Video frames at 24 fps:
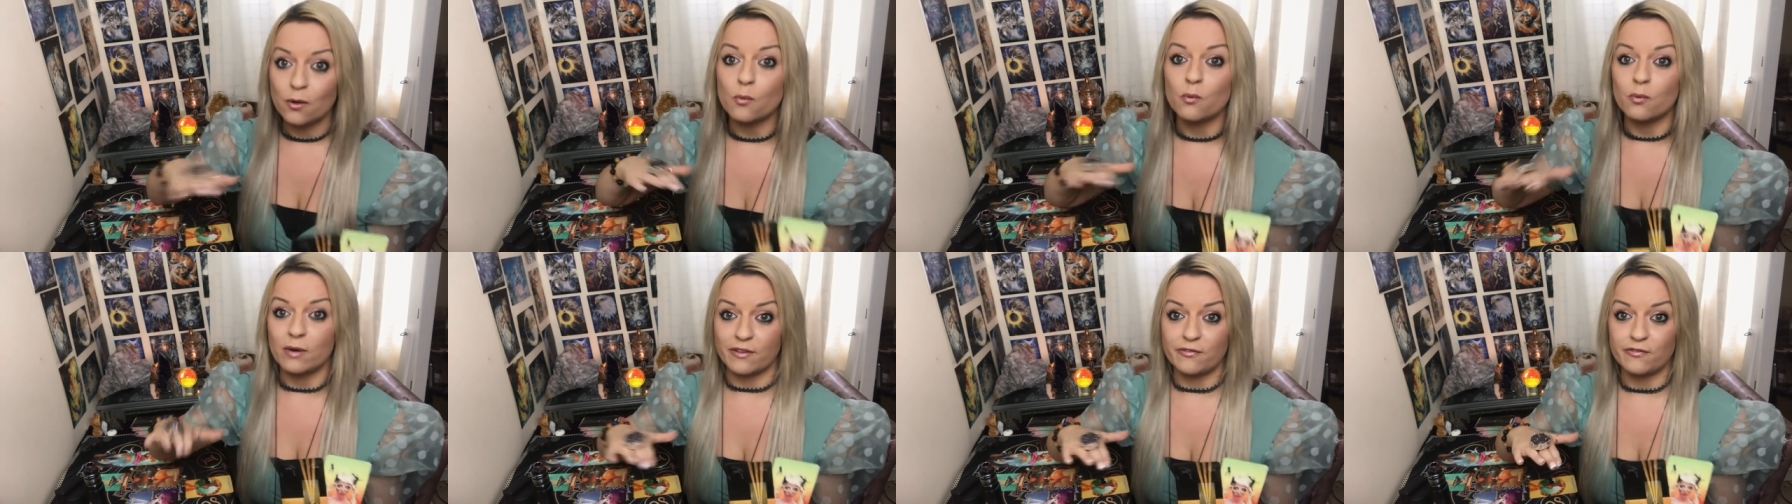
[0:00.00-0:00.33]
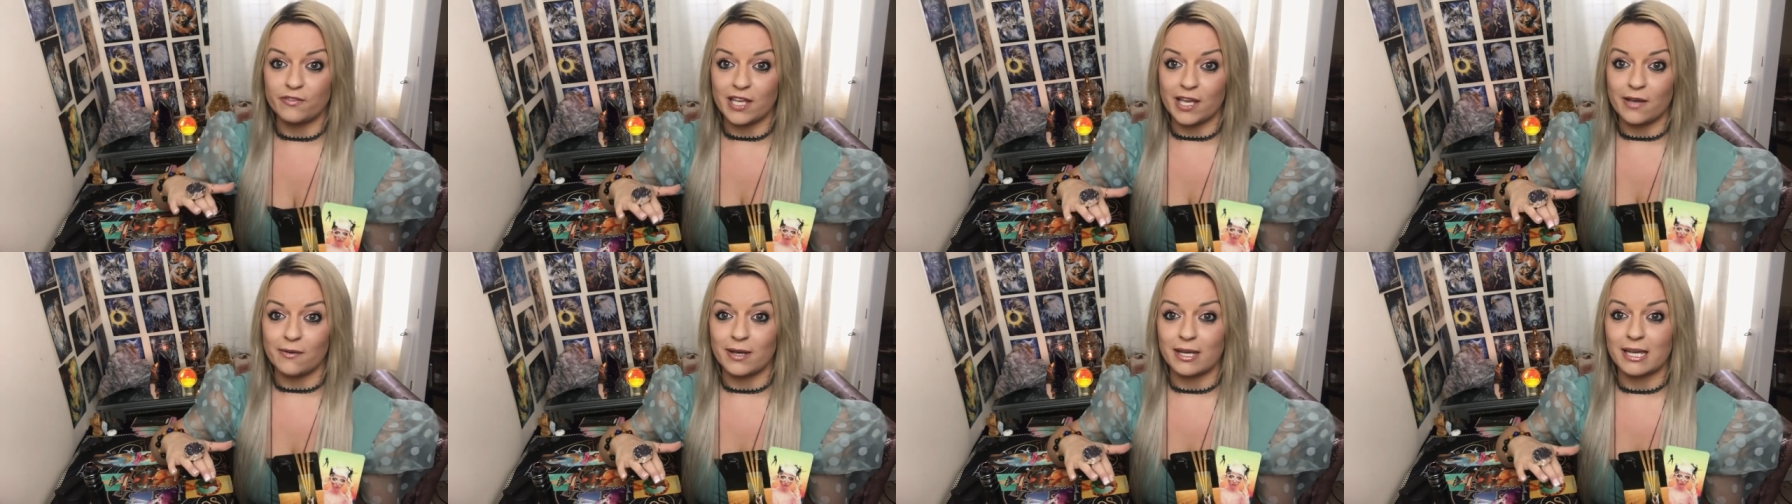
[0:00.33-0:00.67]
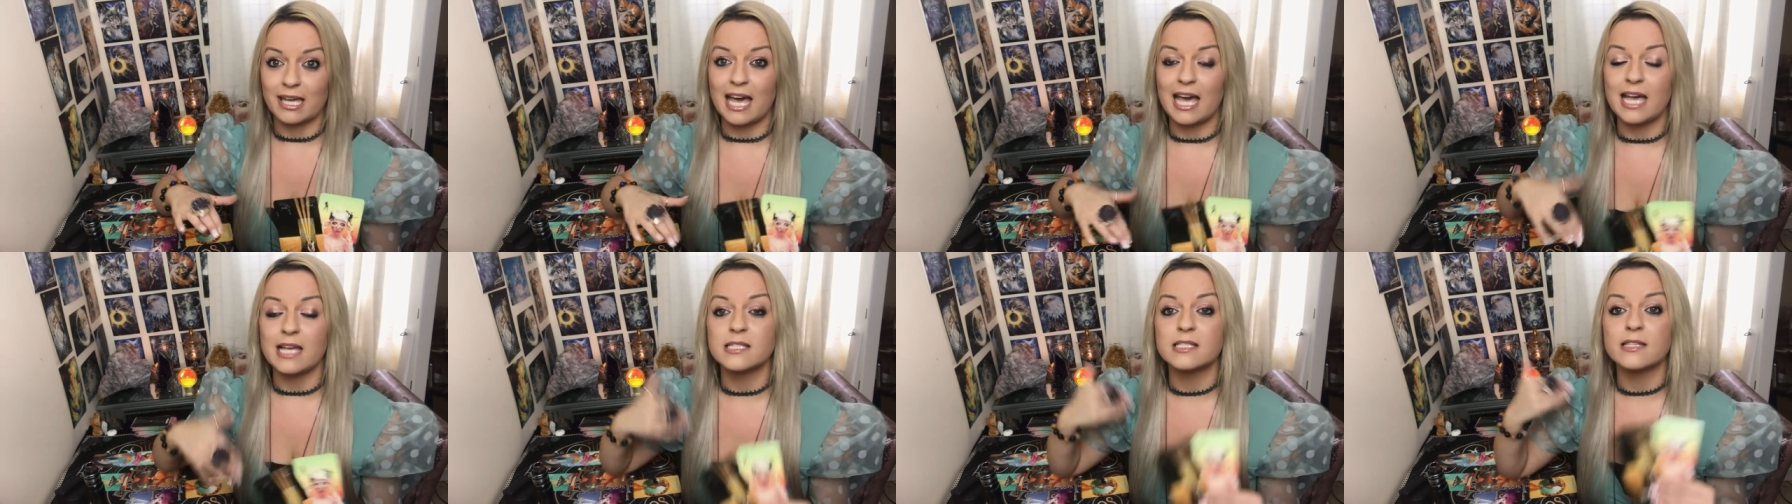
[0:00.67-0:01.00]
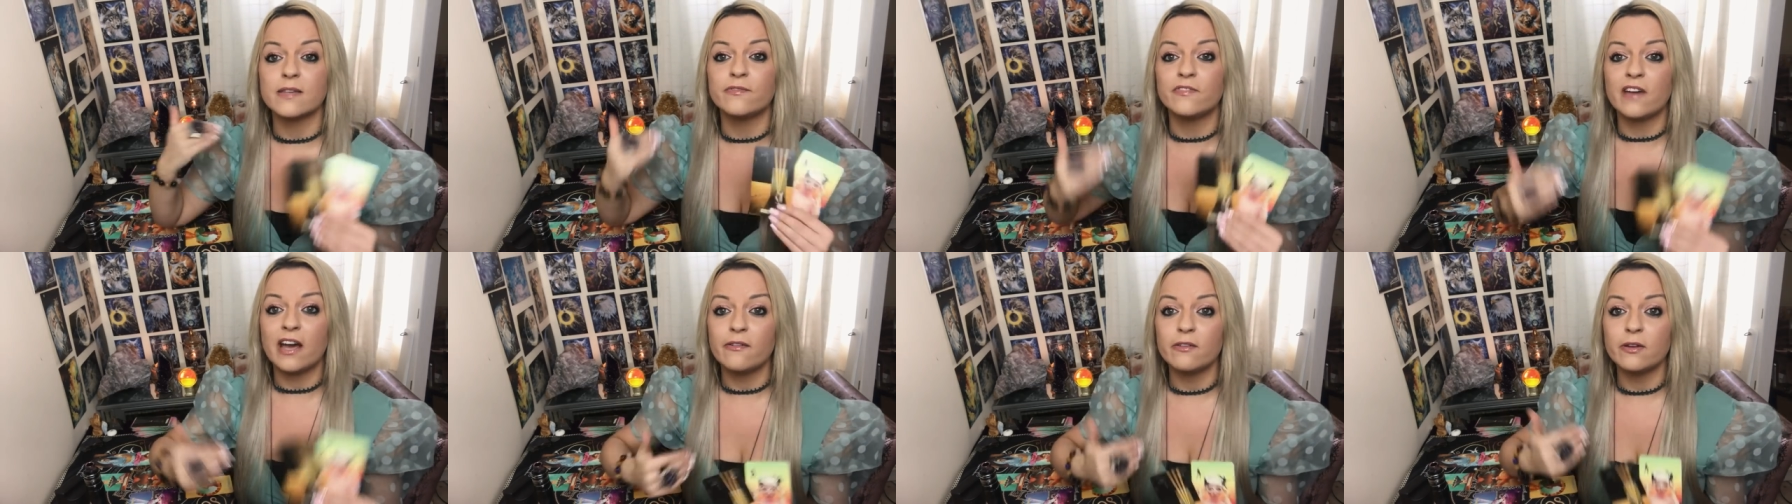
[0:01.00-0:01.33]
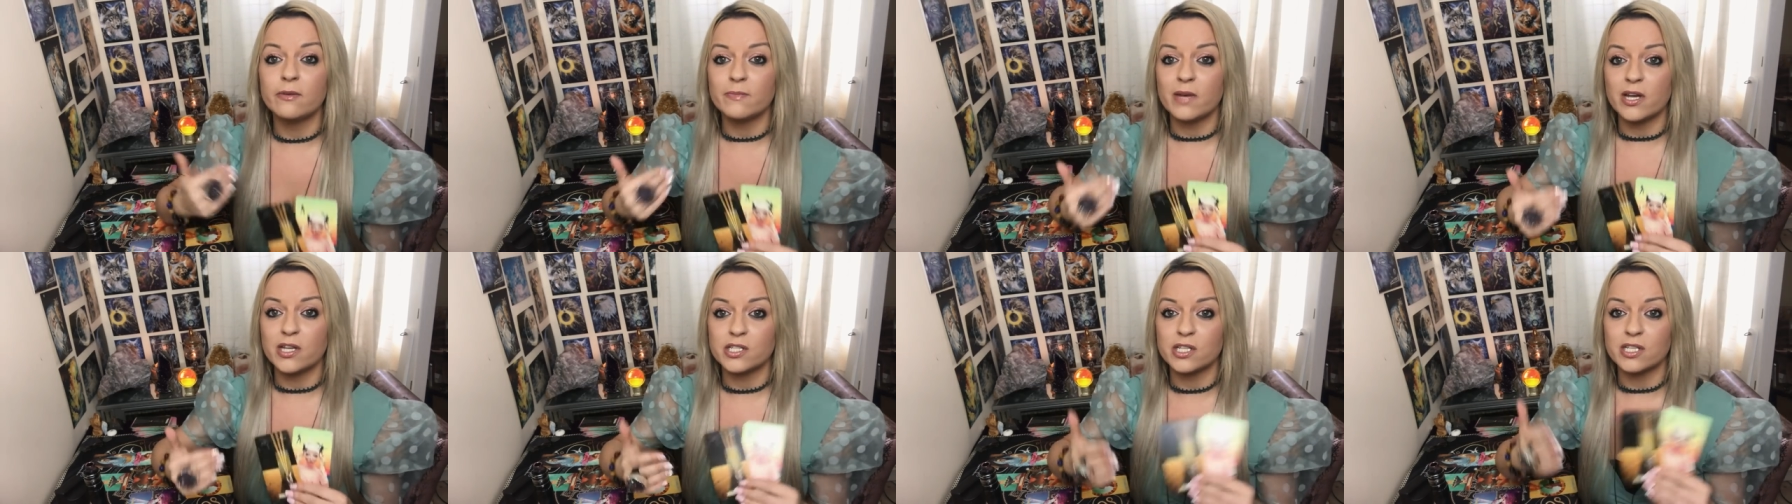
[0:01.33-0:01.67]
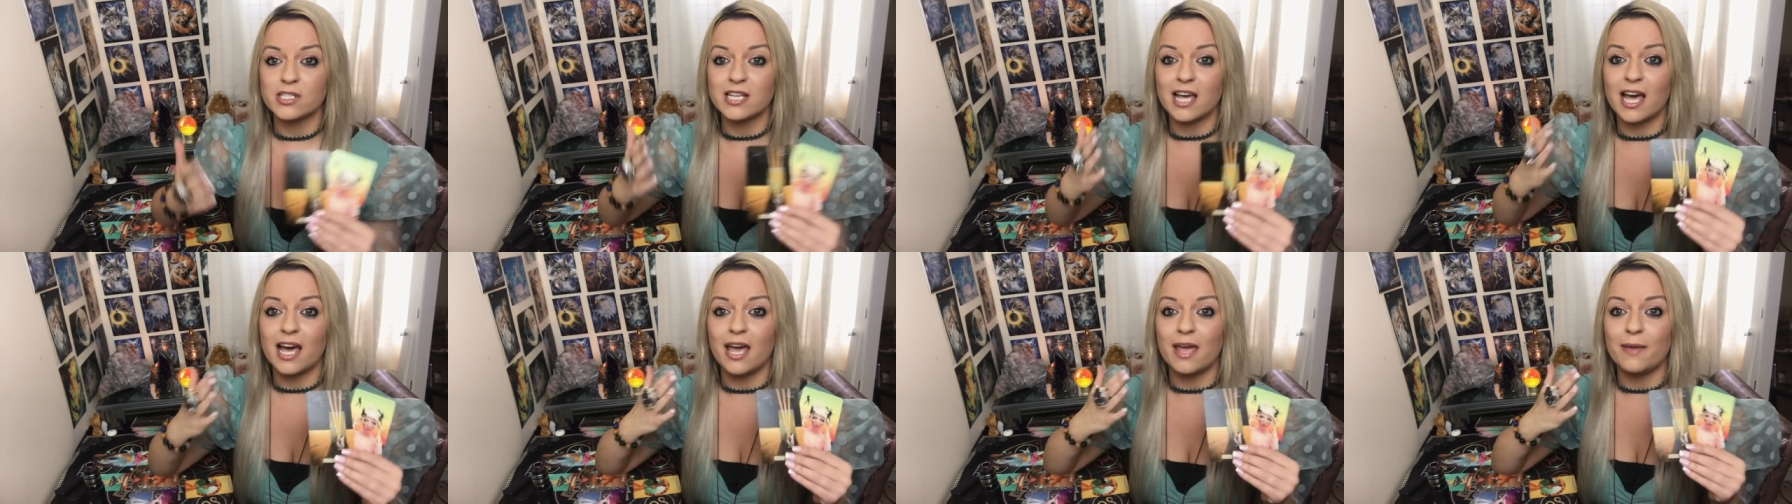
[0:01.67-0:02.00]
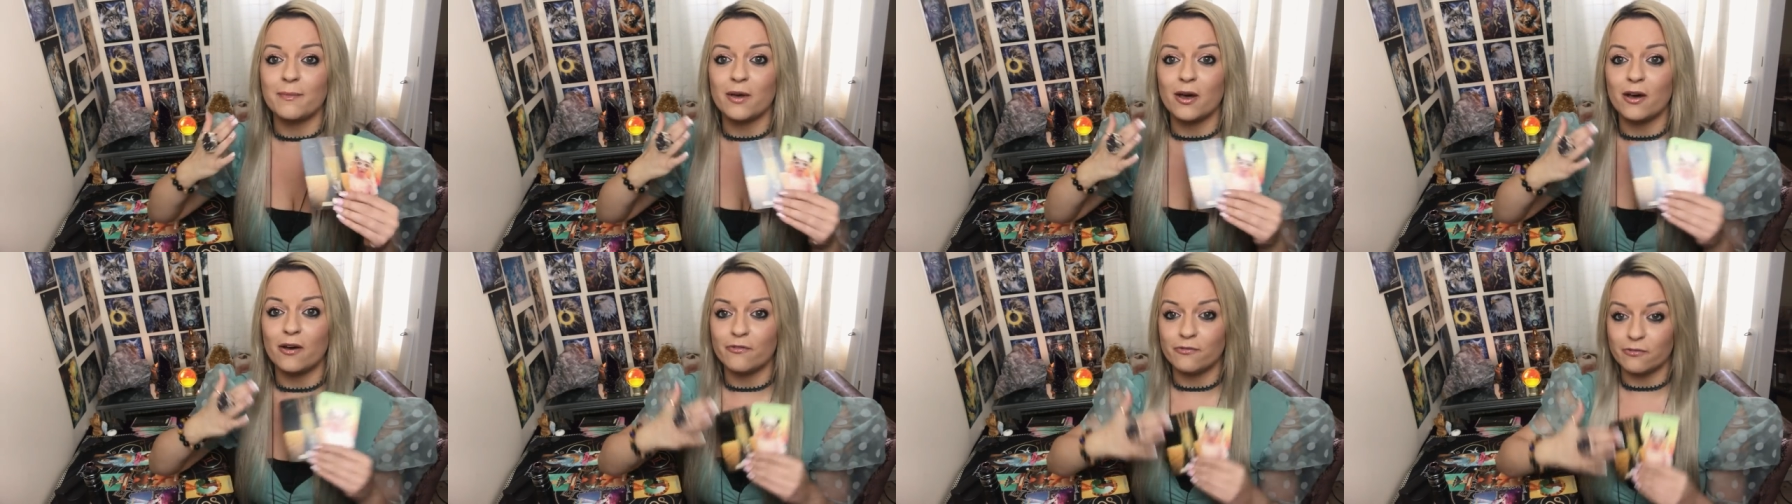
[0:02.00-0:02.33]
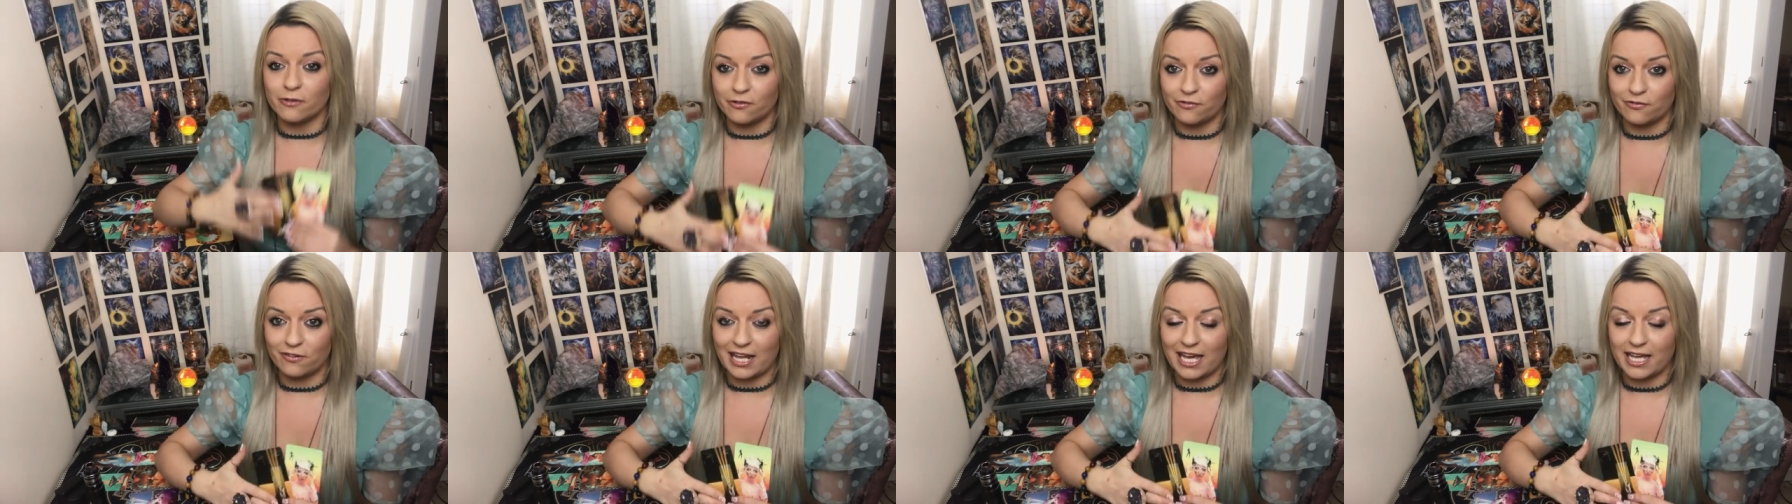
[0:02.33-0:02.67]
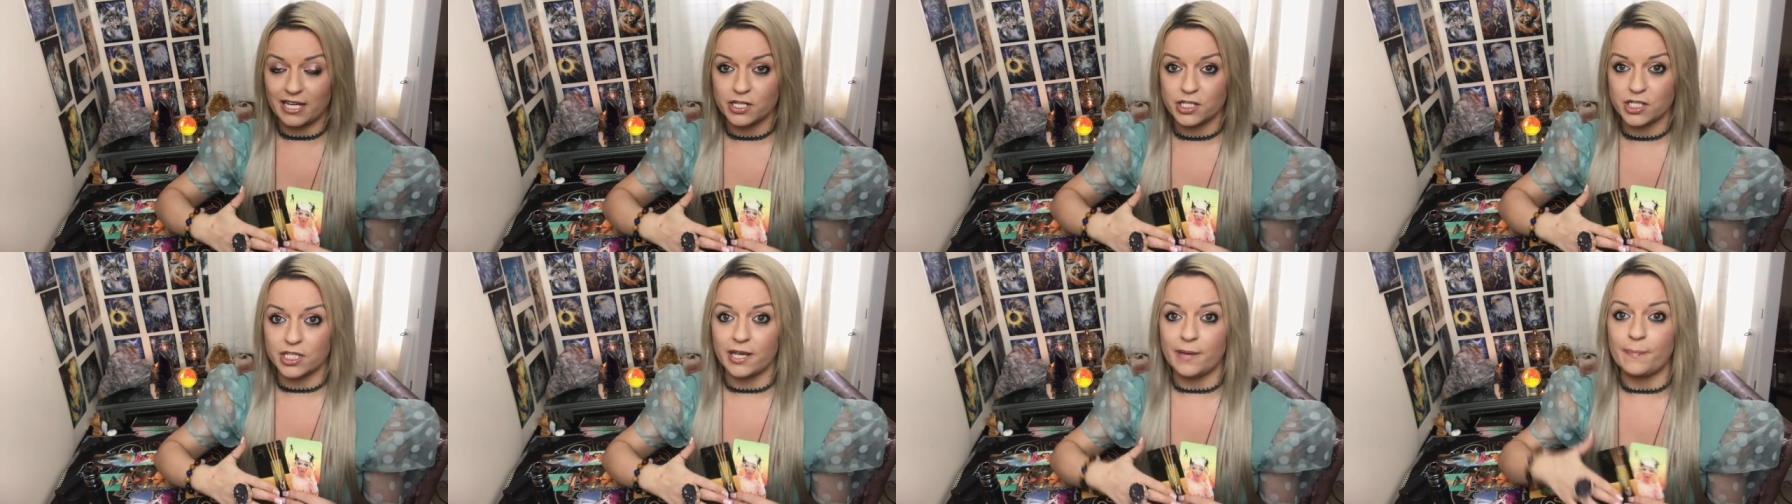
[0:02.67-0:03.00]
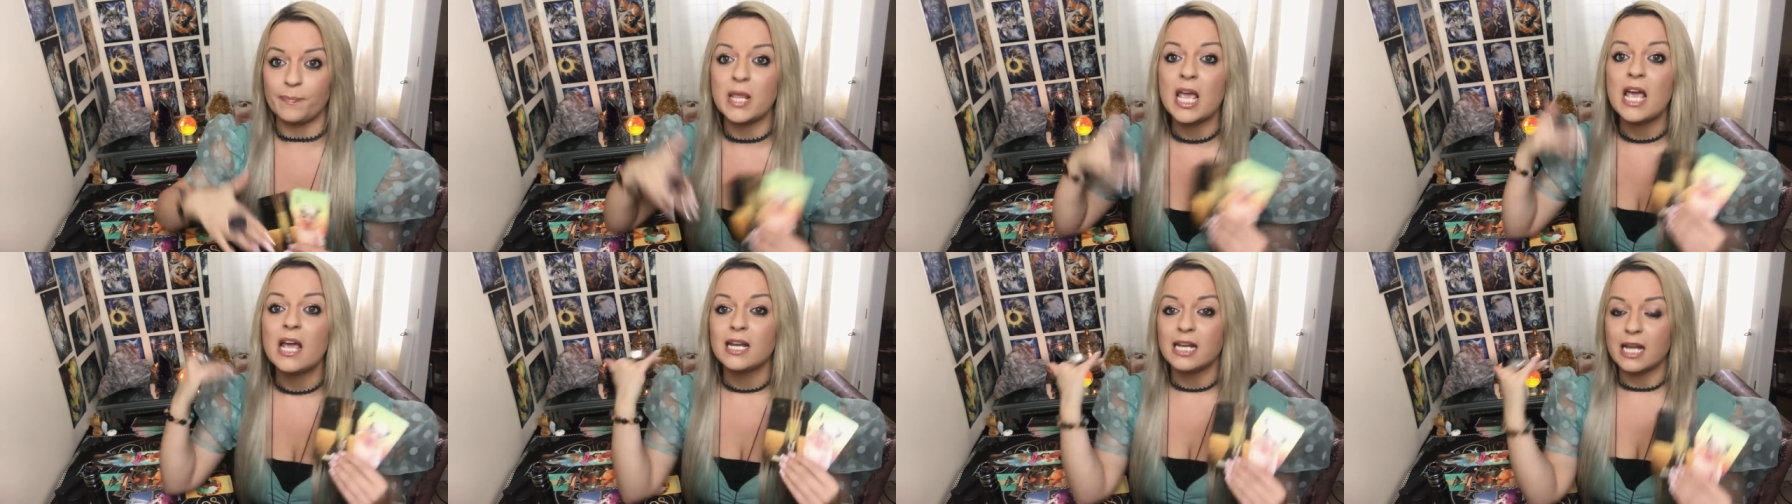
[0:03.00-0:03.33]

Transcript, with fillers: with you. Okay, so very much a time of reflection.